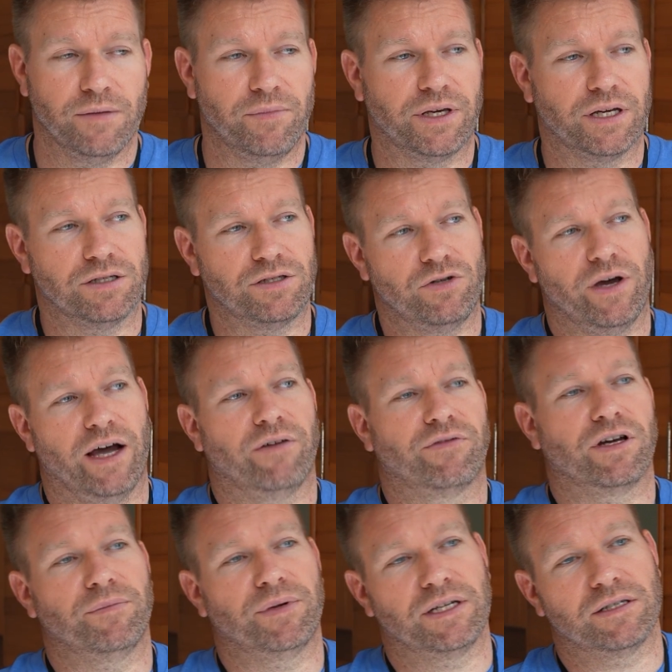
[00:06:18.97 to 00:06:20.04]
because you have
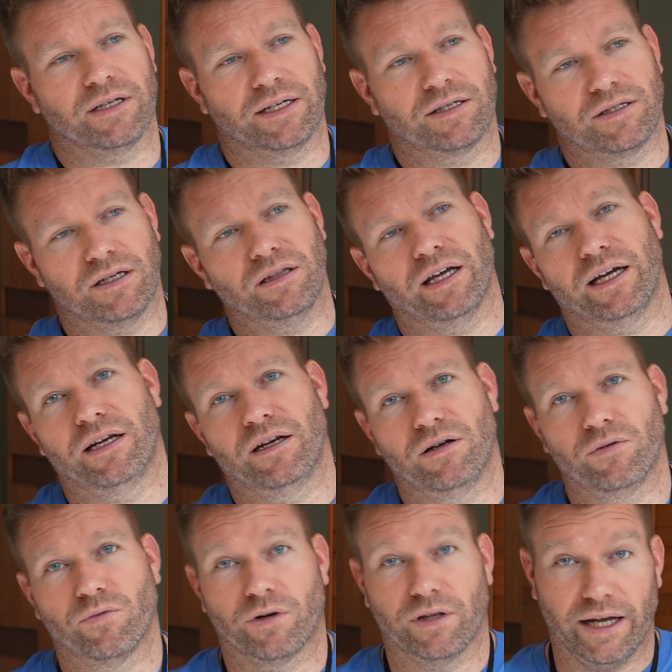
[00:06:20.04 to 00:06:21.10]
companies like
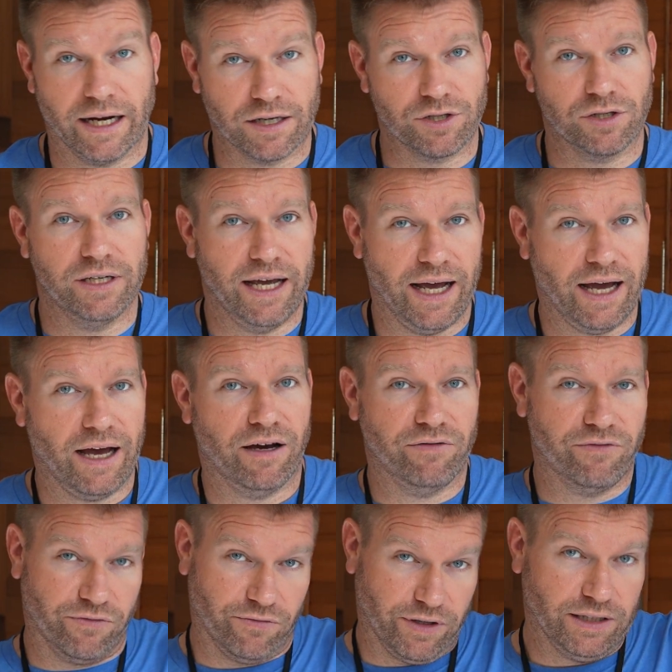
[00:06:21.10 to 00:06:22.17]
Sunlighten where they actually
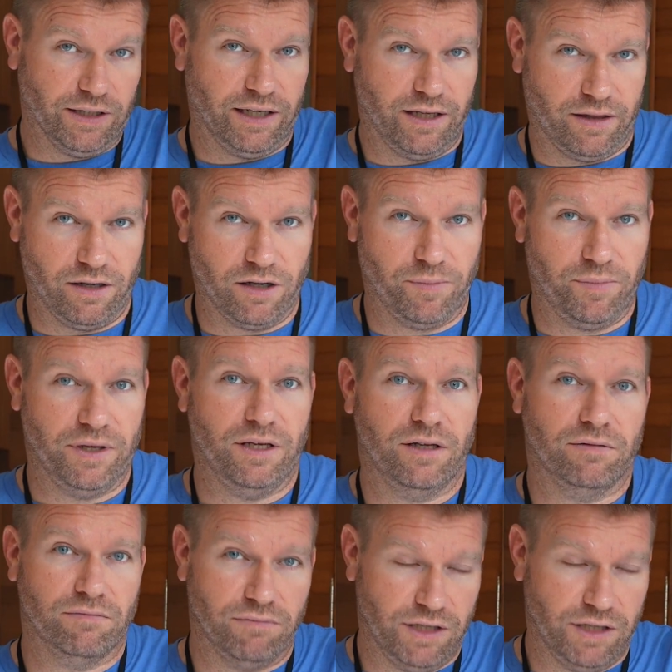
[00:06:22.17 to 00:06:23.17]
have red light therapy,